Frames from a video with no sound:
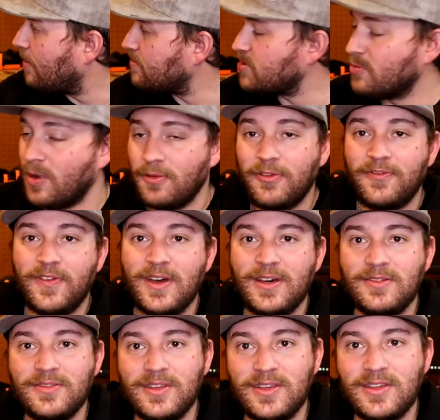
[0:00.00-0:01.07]
So what we
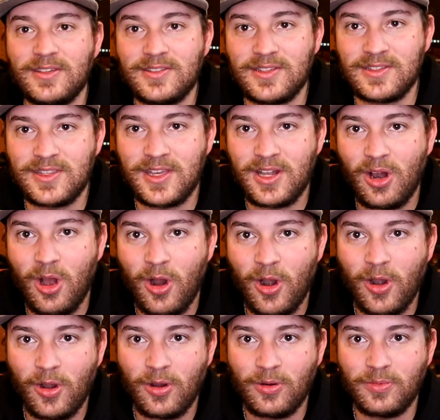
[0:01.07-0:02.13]
found is that
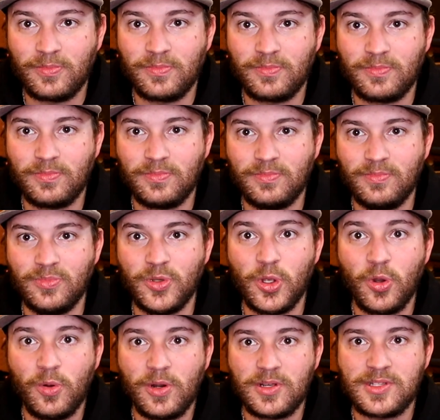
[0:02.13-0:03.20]
our
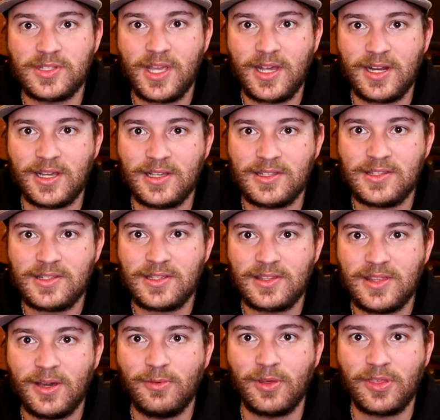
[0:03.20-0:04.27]
newer settings
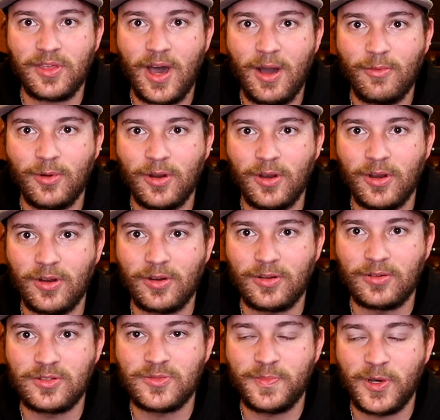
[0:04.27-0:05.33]
that we thought were
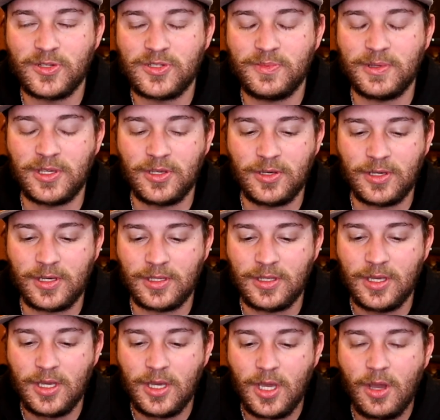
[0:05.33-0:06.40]
supposed to be good
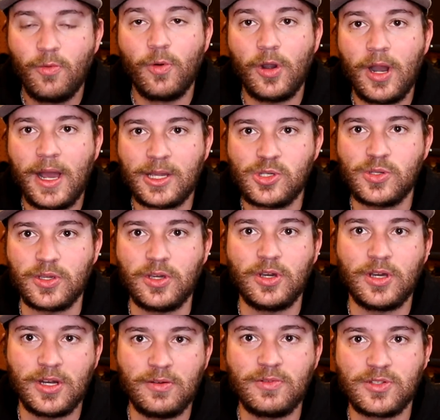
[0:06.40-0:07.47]
were actually
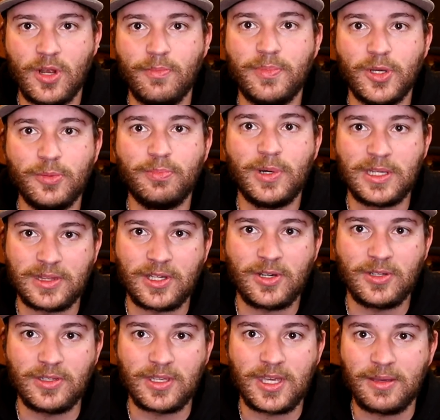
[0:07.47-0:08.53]
good. It was our build plate that
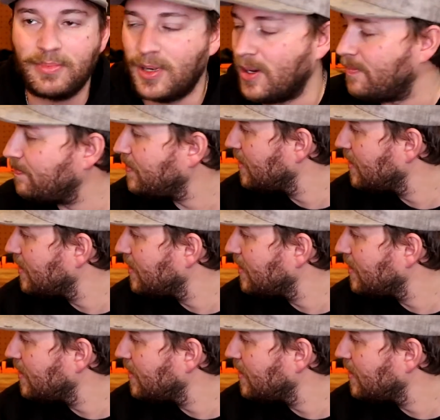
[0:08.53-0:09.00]
couldn't keep up.